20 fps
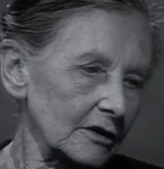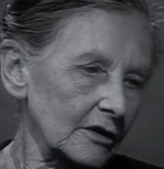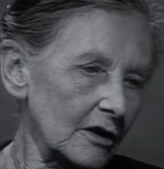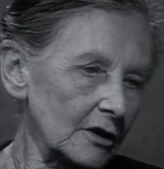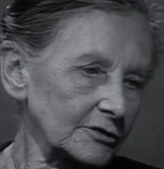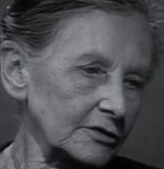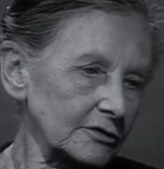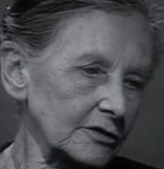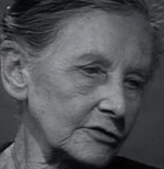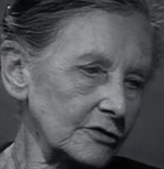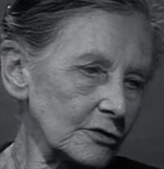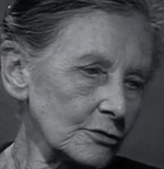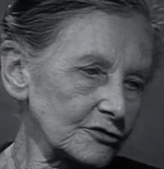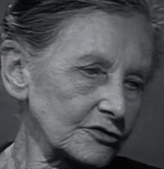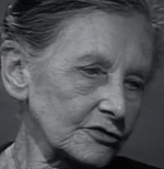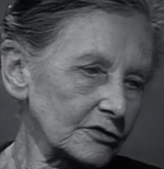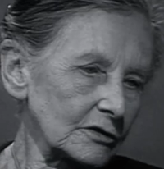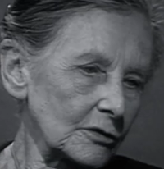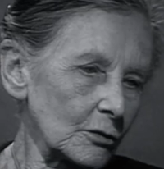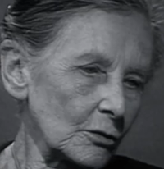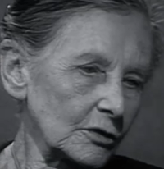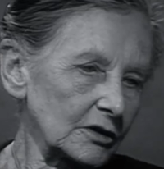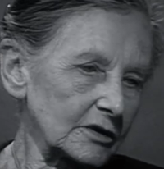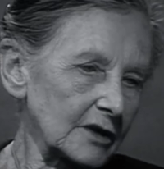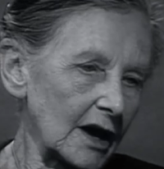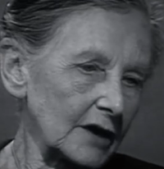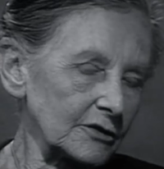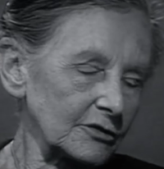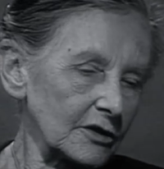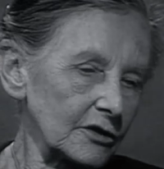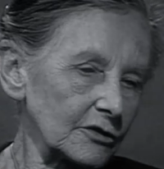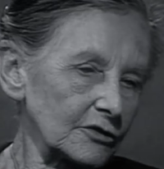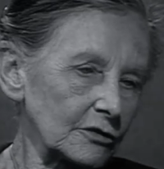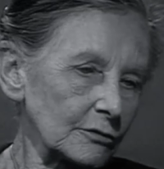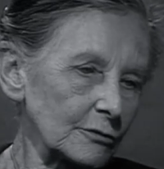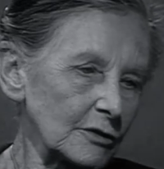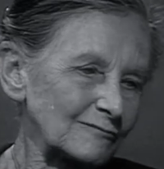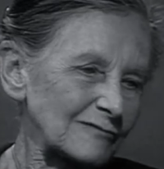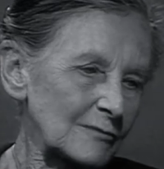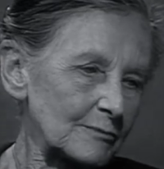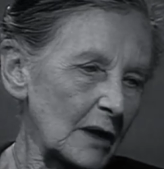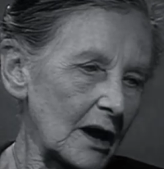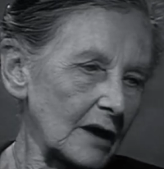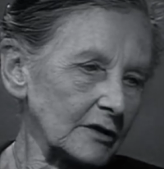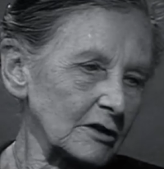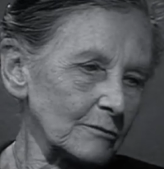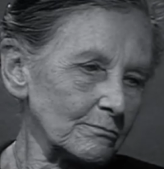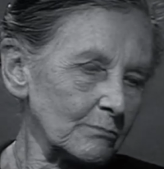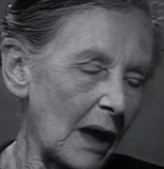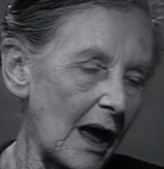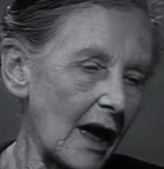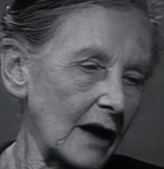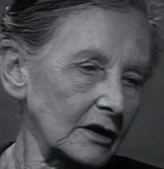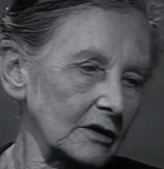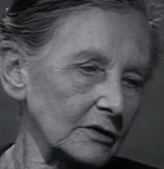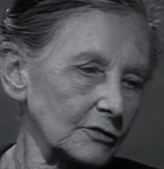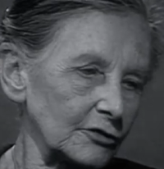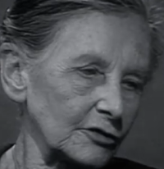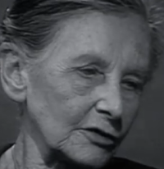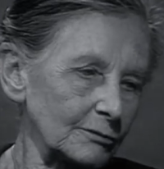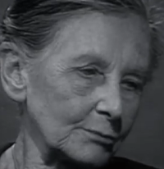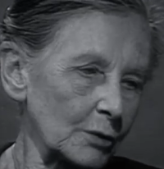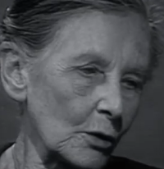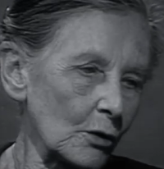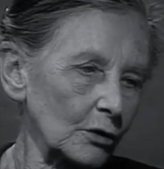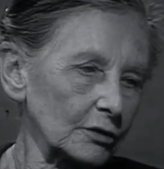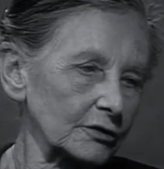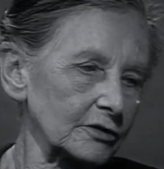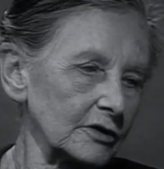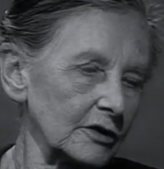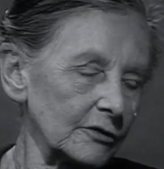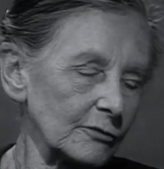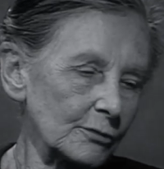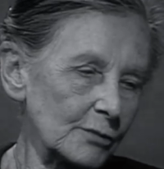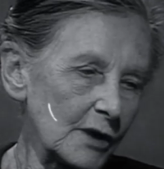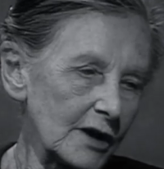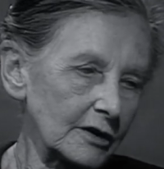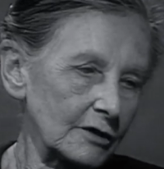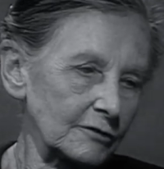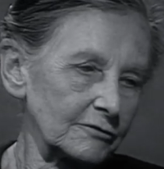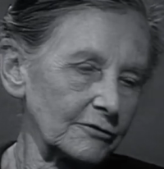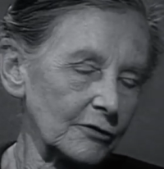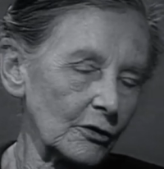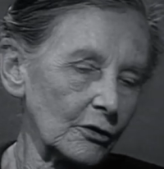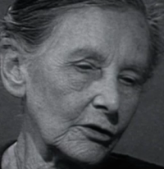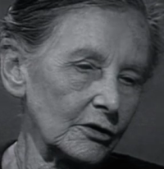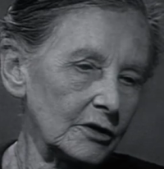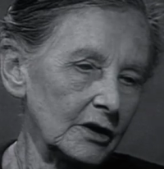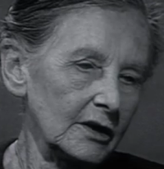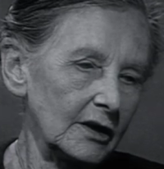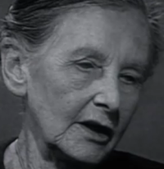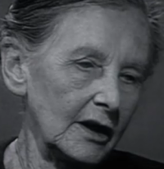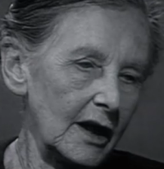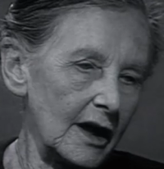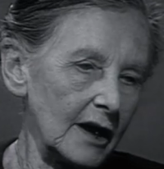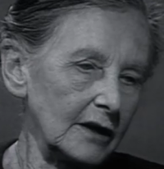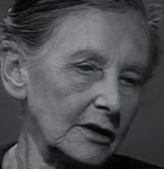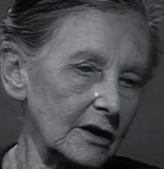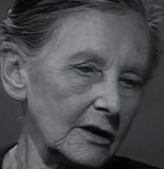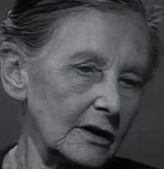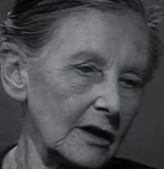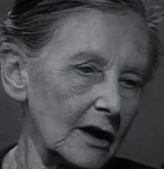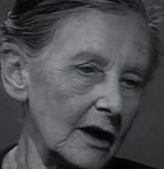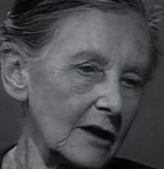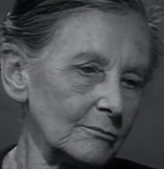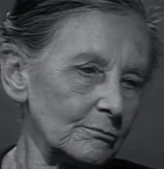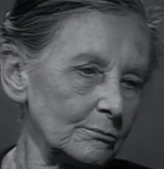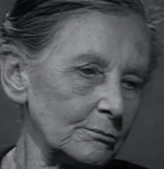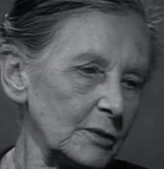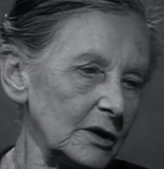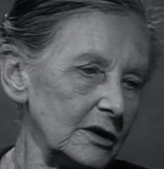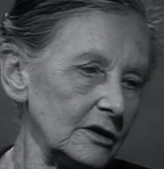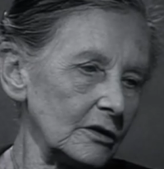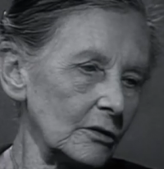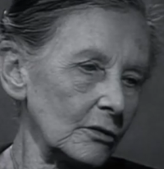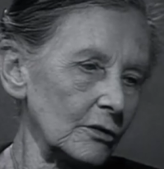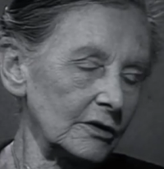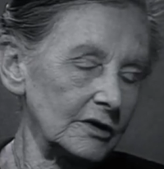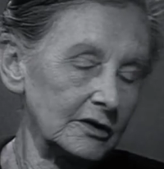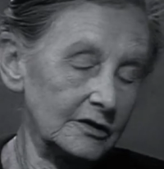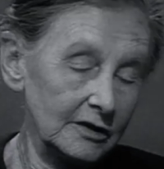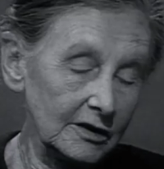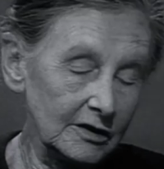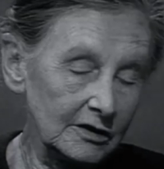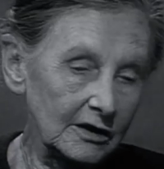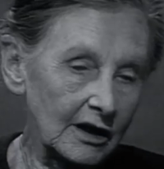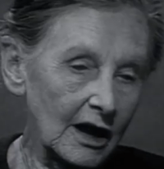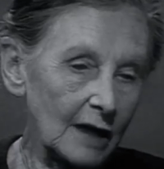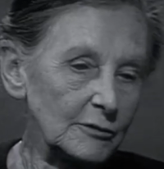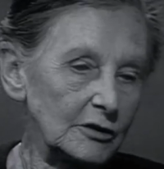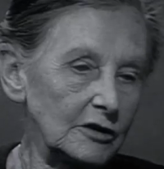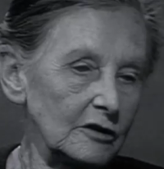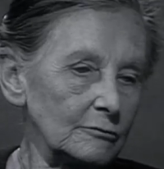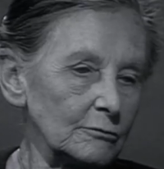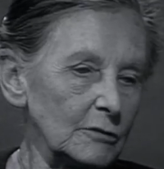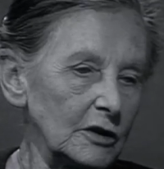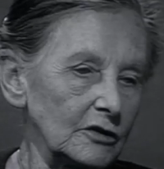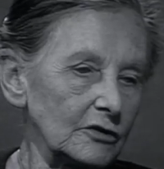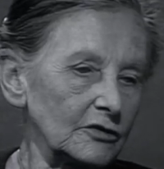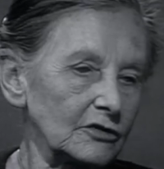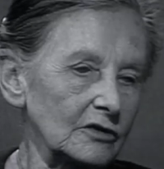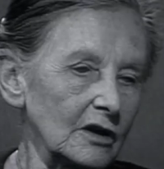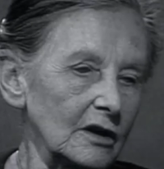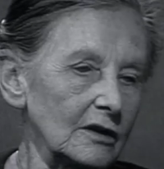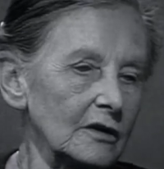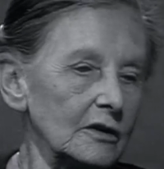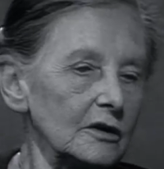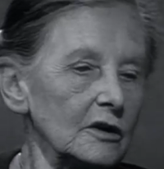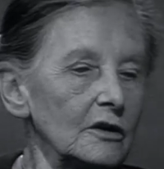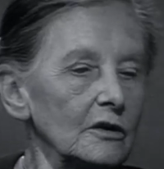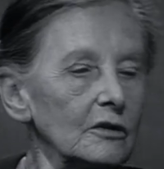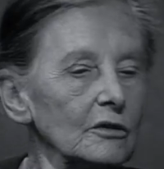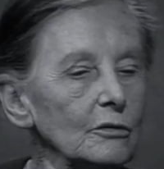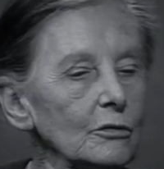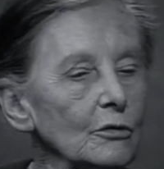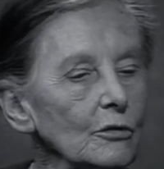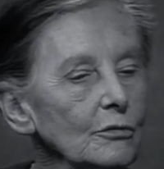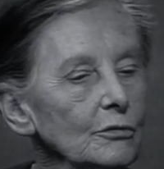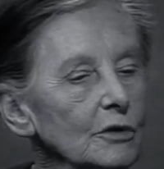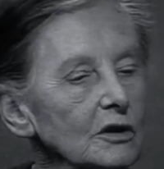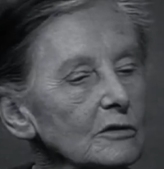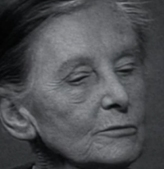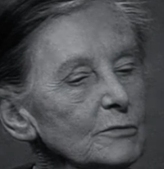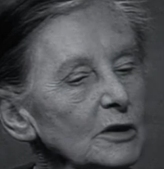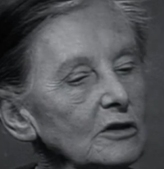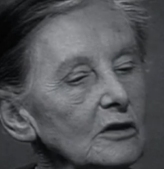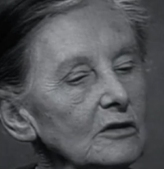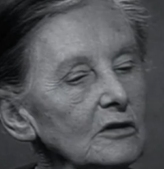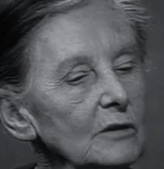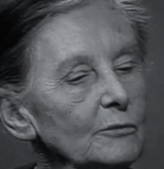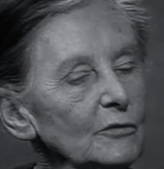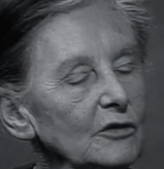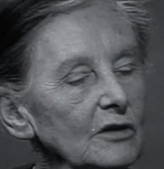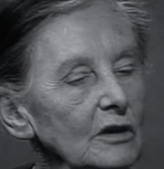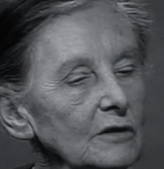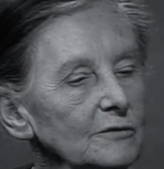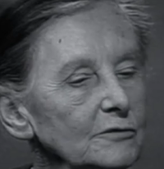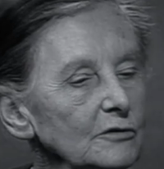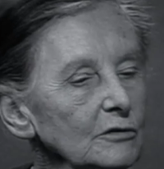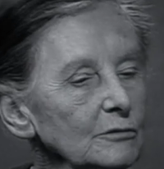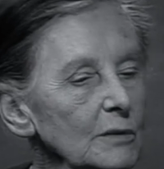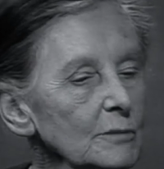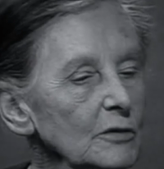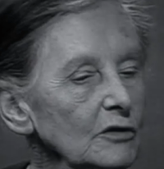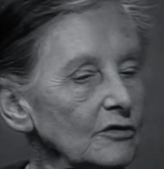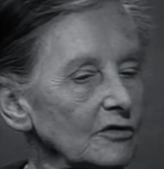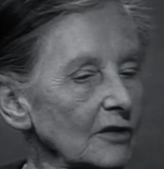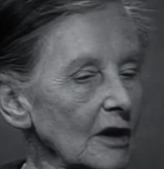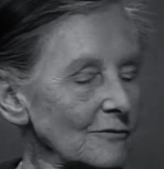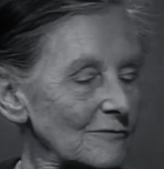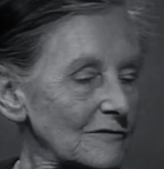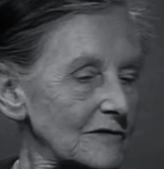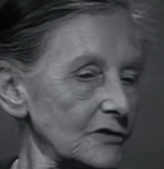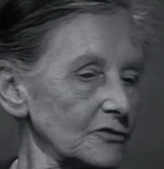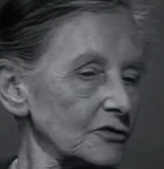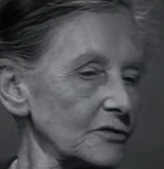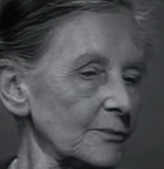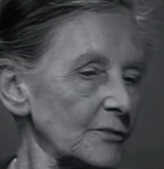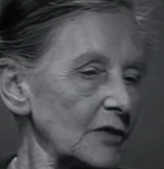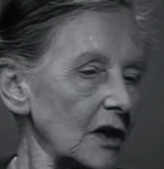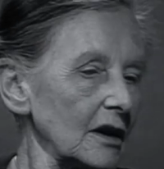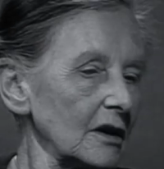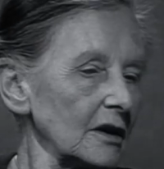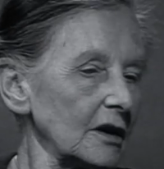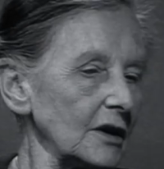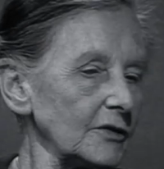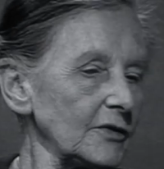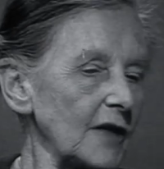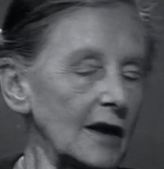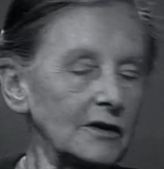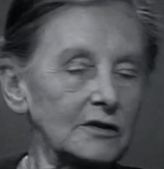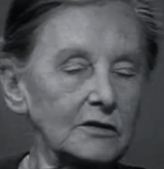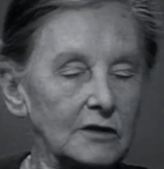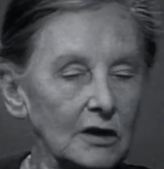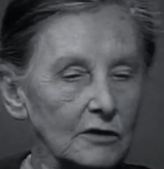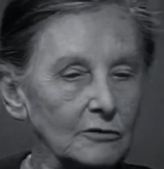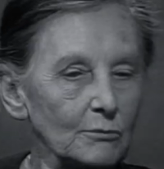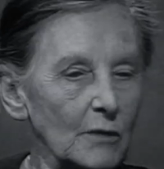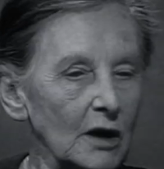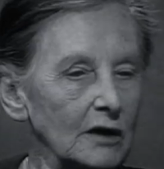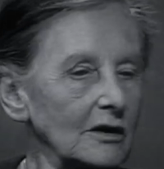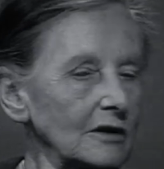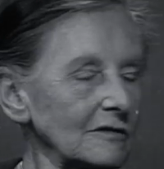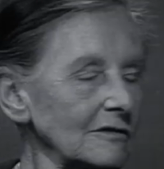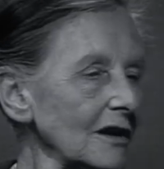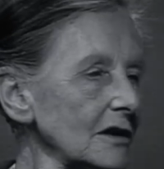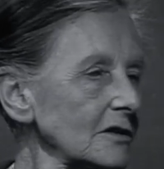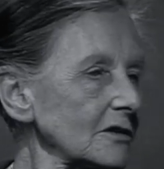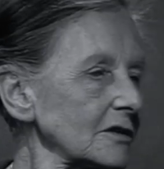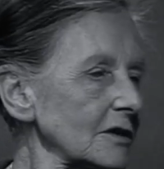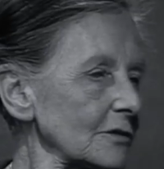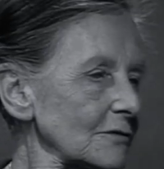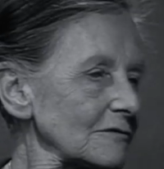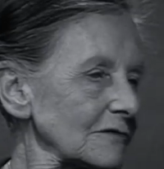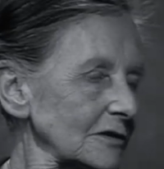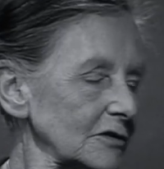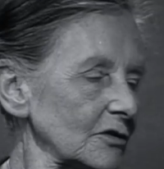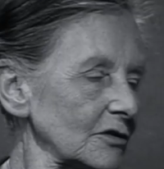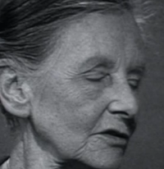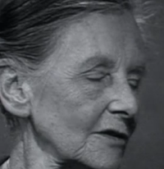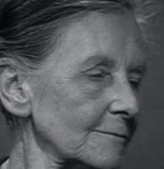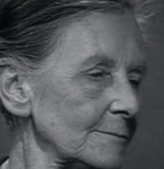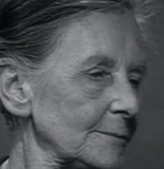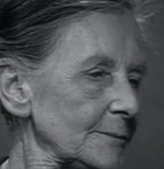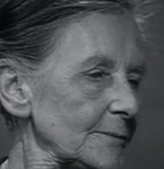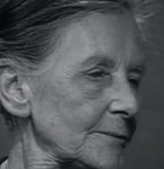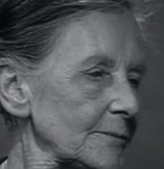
uh, constitutional organization were prepared to back and support and work for any MP or indeed cabinet minister who committed himself to women's suffrage. And that did make a great difference.